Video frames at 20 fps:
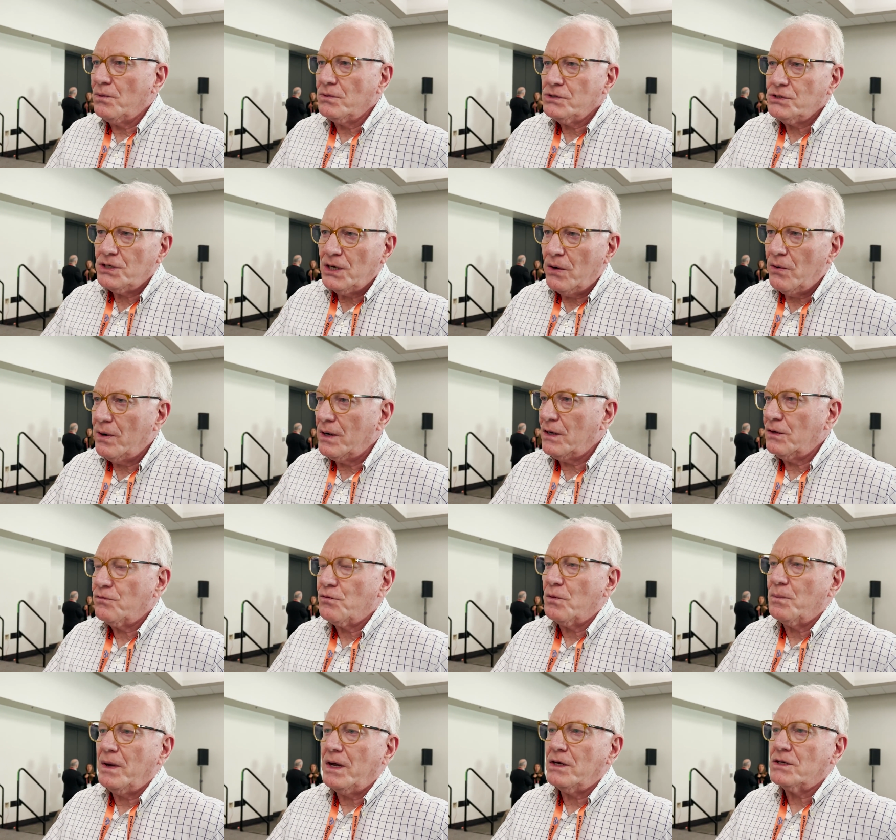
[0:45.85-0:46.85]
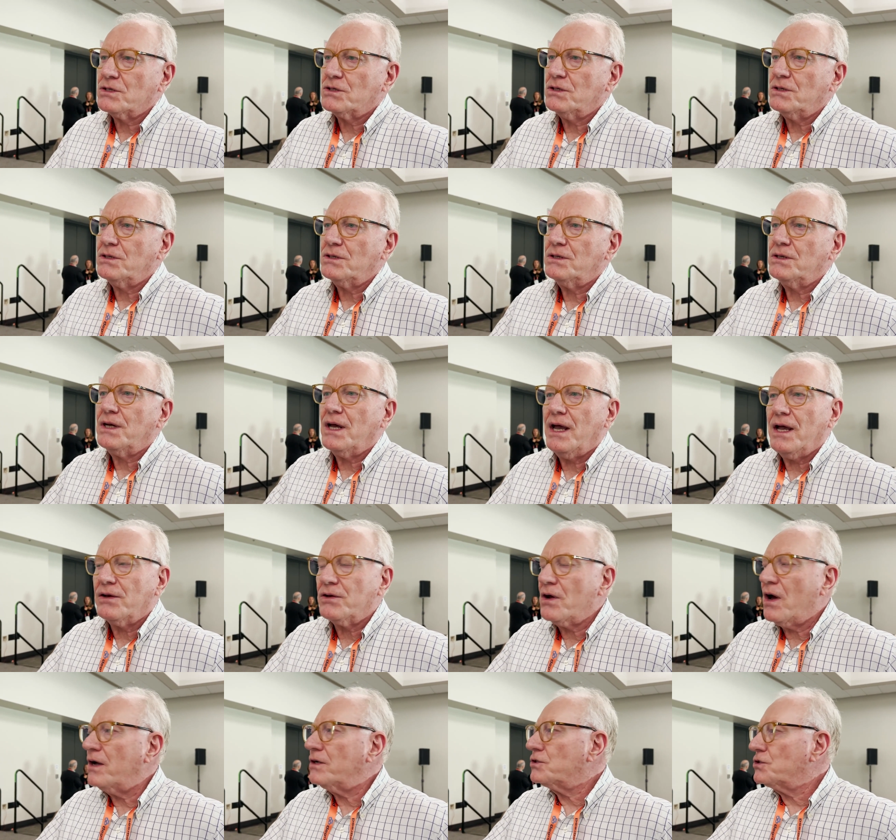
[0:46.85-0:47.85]
sharing information and
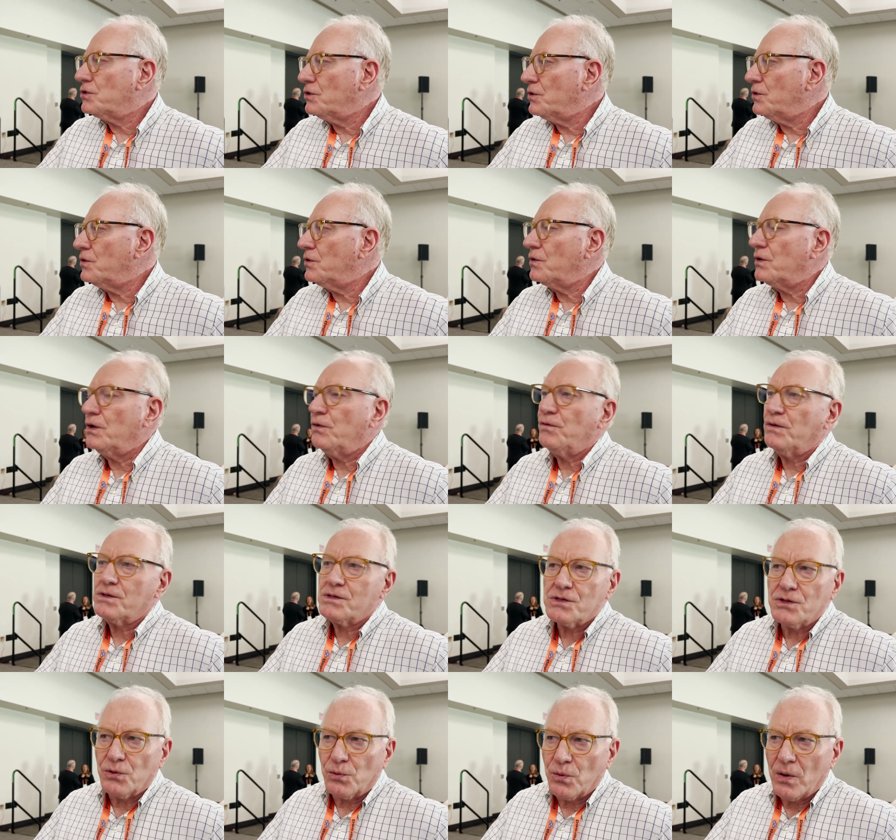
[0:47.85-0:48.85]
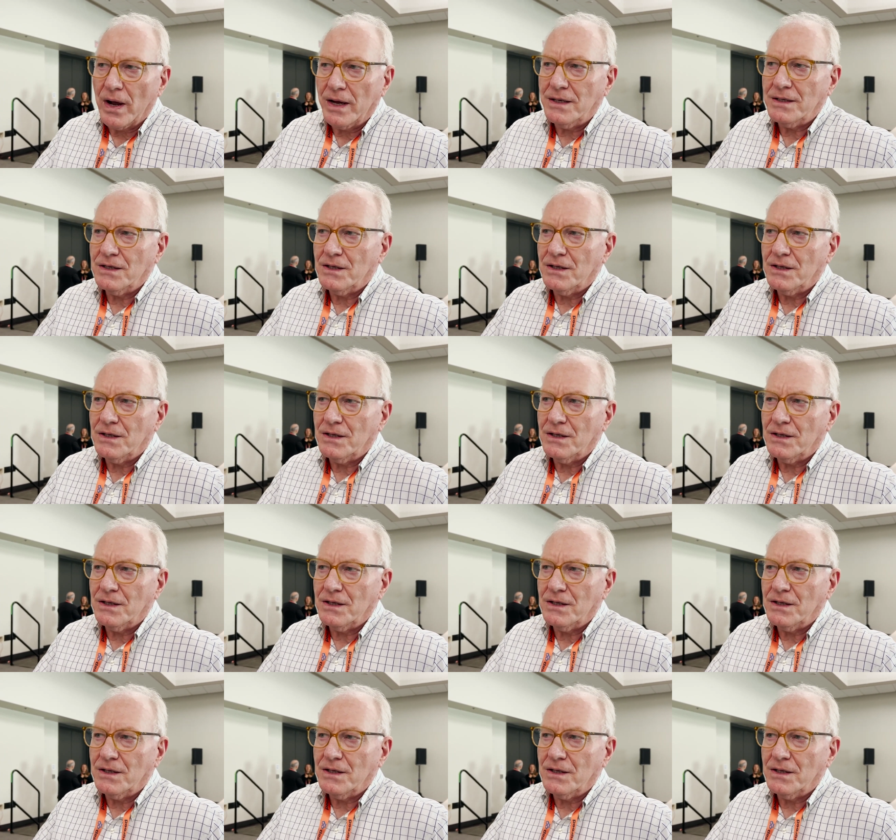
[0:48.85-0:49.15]
not sure if it's the right